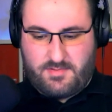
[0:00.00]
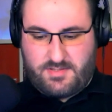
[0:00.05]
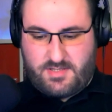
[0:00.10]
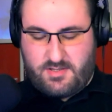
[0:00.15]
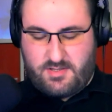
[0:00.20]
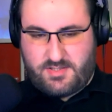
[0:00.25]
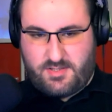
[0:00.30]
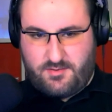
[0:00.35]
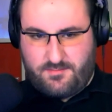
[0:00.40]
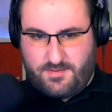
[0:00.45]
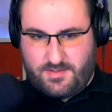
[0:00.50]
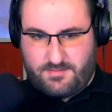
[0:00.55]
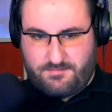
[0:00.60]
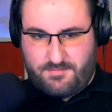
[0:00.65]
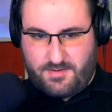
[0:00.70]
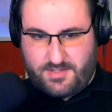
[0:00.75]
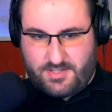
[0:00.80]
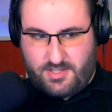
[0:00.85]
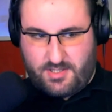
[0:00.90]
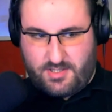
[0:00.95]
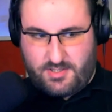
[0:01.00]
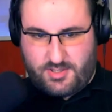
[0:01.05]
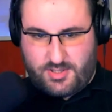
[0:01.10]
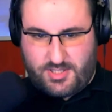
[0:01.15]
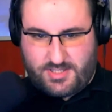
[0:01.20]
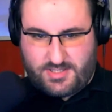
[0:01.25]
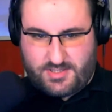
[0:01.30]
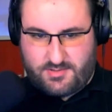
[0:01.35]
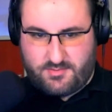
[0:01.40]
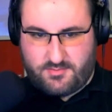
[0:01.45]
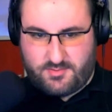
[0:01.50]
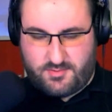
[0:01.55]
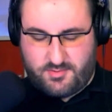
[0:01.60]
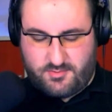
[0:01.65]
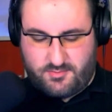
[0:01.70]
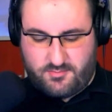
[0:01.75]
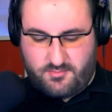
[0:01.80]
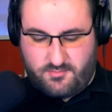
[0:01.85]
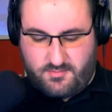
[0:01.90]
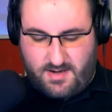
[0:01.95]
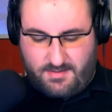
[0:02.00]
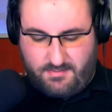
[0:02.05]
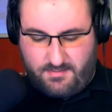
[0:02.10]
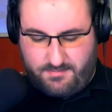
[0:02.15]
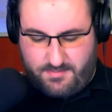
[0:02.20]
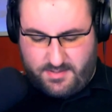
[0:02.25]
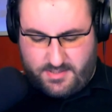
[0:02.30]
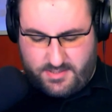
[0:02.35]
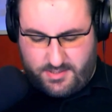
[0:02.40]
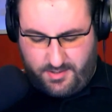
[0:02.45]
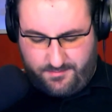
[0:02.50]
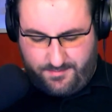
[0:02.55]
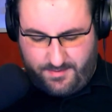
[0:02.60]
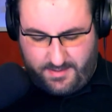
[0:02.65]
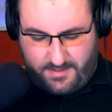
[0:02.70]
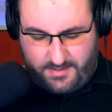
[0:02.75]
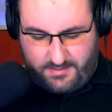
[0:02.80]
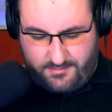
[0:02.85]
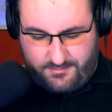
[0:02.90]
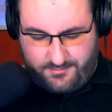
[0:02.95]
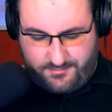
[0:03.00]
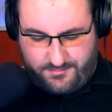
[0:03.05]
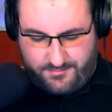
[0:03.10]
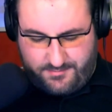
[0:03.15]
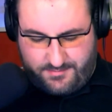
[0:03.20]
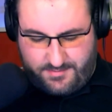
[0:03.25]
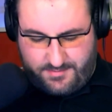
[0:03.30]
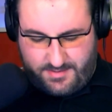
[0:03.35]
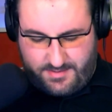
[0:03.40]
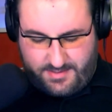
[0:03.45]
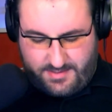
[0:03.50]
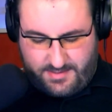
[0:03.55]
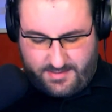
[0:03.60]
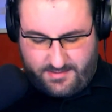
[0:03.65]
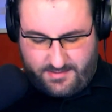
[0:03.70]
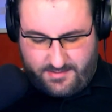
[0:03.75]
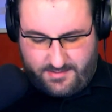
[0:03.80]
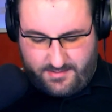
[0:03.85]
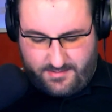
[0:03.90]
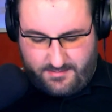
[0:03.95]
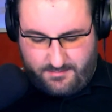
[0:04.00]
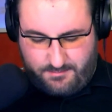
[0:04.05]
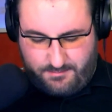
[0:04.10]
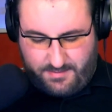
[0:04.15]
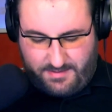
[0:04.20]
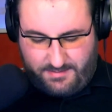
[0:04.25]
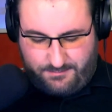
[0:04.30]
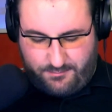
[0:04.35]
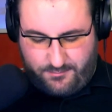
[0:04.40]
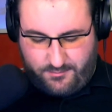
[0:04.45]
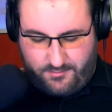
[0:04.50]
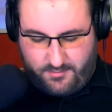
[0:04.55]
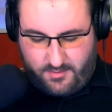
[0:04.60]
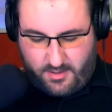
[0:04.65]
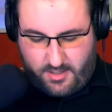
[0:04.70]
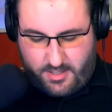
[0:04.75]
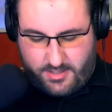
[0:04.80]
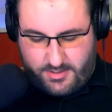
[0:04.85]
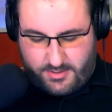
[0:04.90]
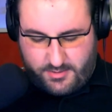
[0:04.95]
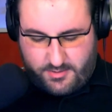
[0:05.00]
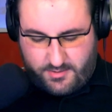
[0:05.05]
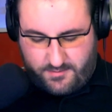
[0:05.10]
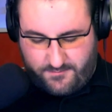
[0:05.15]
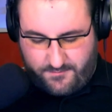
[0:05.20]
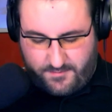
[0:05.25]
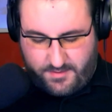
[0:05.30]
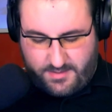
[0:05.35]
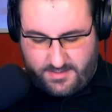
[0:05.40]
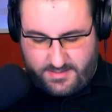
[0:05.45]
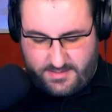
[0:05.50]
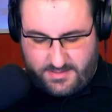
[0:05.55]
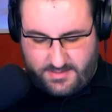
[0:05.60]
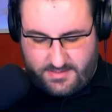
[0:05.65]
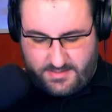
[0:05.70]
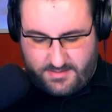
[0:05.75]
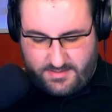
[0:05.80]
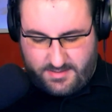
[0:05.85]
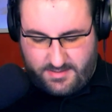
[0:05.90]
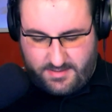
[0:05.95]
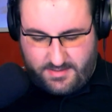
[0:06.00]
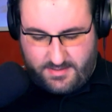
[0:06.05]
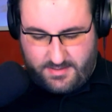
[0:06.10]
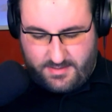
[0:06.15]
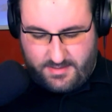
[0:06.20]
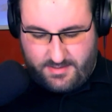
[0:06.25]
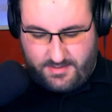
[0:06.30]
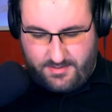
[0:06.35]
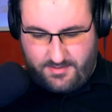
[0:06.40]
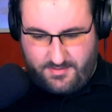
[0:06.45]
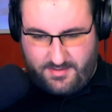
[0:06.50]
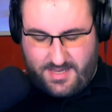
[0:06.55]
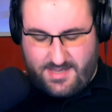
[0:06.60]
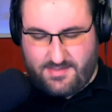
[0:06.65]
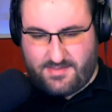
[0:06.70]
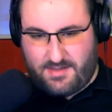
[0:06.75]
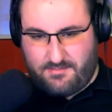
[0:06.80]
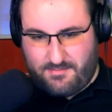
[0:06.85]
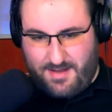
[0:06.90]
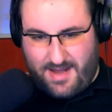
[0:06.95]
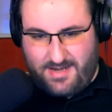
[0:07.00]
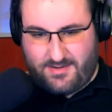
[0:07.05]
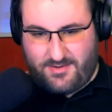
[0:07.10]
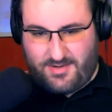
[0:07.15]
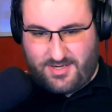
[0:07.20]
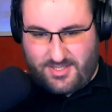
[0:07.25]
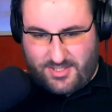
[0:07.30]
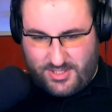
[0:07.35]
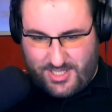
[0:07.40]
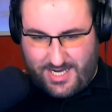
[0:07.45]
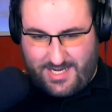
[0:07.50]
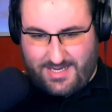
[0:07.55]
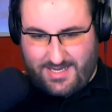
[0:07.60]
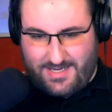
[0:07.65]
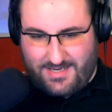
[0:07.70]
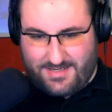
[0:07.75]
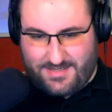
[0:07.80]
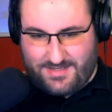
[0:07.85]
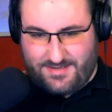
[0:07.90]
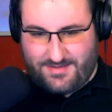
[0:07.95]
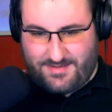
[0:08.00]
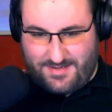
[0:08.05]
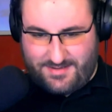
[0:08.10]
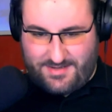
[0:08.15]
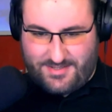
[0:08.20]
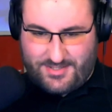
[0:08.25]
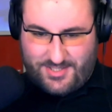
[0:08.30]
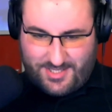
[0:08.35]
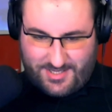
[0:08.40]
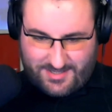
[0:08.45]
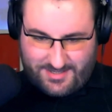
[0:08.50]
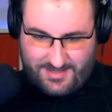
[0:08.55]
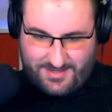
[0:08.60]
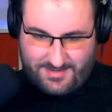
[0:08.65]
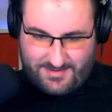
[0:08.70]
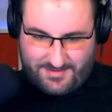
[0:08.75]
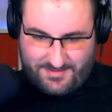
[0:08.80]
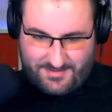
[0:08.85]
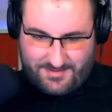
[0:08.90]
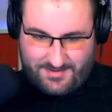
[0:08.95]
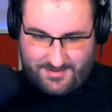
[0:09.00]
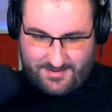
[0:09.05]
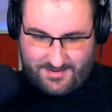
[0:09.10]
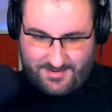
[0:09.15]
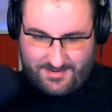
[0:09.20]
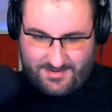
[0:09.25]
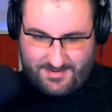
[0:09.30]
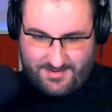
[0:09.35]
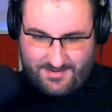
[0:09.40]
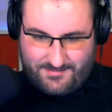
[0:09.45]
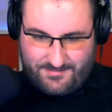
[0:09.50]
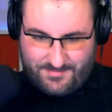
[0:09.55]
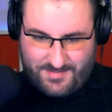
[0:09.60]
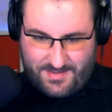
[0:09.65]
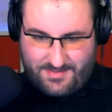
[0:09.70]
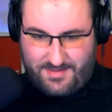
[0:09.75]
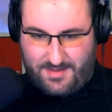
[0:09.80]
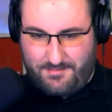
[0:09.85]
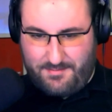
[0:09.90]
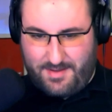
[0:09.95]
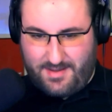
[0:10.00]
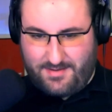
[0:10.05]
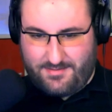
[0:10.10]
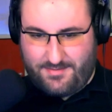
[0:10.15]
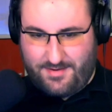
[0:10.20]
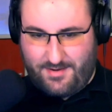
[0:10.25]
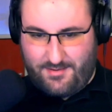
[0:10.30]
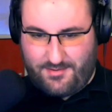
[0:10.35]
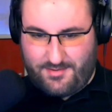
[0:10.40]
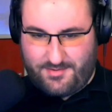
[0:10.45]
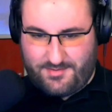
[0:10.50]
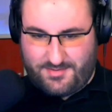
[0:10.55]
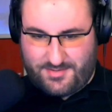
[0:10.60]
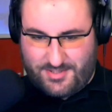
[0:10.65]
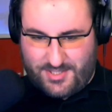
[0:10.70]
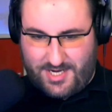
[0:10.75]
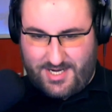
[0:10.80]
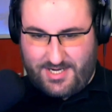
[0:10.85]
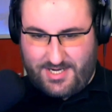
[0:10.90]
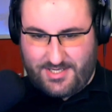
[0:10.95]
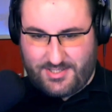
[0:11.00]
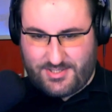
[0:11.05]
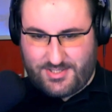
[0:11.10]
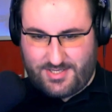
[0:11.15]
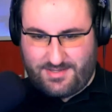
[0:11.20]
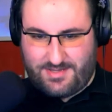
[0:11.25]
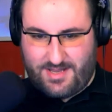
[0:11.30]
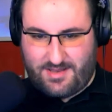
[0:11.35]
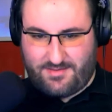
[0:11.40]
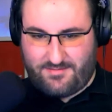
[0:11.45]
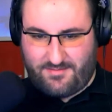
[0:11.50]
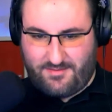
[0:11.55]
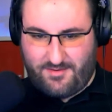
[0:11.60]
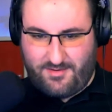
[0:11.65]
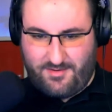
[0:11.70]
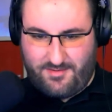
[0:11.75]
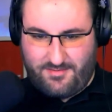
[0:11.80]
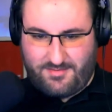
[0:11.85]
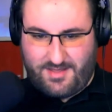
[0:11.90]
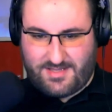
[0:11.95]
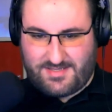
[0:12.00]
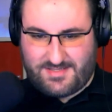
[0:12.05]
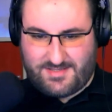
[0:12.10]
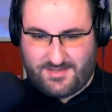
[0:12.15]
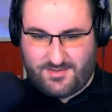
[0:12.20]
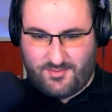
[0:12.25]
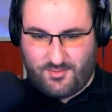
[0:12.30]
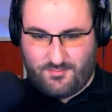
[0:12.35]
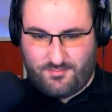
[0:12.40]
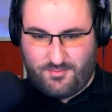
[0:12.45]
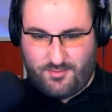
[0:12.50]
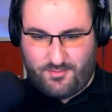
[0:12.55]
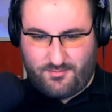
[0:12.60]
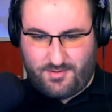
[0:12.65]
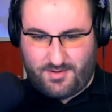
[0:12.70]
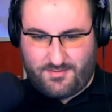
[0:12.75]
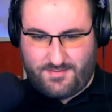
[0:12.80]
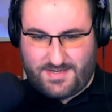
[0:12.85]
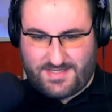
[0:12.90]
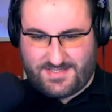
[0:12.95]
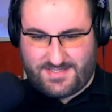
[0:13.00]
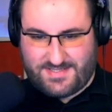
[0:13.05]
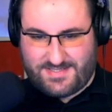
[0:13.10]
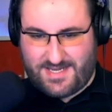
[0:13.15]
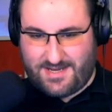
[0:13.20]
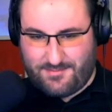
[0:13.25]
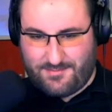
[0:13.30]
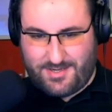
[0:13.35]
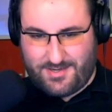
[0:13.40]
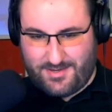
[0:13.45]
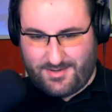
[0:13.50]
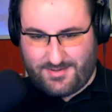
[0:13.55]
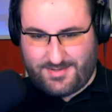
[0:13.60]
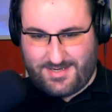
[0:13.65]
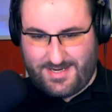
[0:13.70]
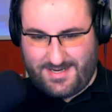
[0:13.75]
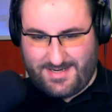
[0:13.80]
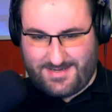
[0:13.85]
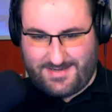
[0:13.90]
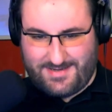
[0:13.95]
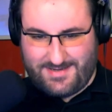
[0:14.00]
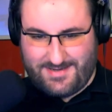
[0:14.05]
But just to wrap up this topic, you people auto-converted then they manually check it, then they check it in, then they make their change, and that's the new pull request. Is that what it looked like?